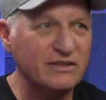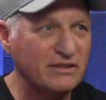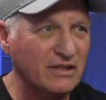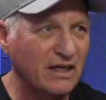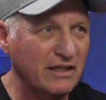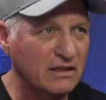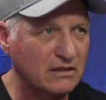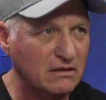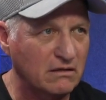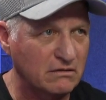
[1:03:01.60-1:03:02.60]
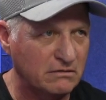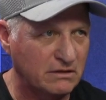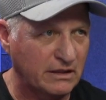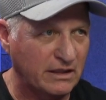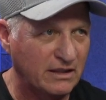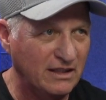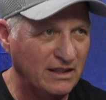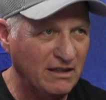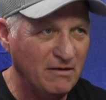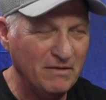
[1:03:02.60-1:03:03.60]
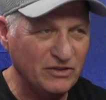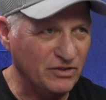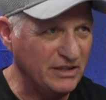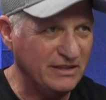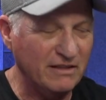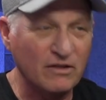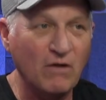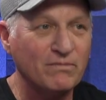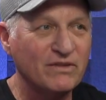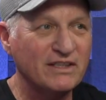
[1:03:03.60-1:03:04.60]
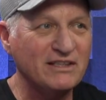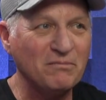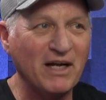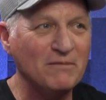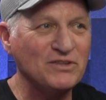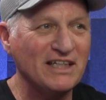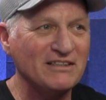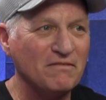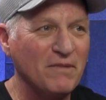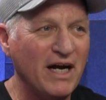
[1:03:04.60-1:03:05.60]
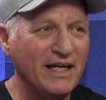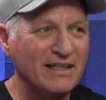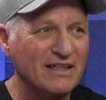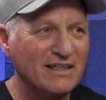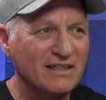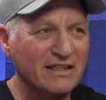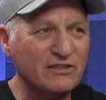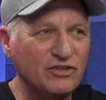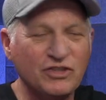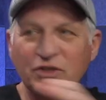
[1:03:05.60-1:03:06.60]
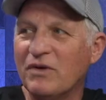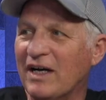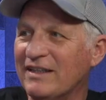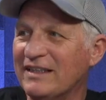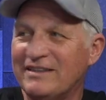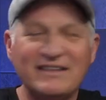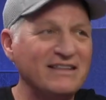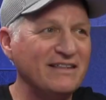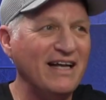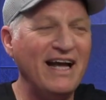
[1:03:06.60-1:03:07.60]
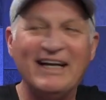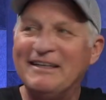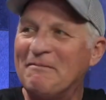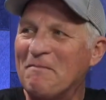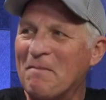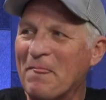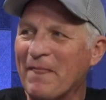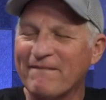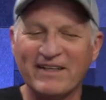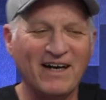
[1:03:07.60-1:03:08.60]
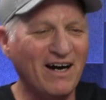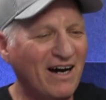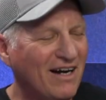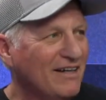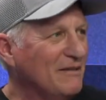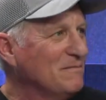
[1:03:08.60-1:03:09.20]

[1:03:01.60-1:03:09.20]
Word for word: start closing. Yeah. So she tells, nope, this is my obsessive mind. Let's chew on this instead. That's great. Ah.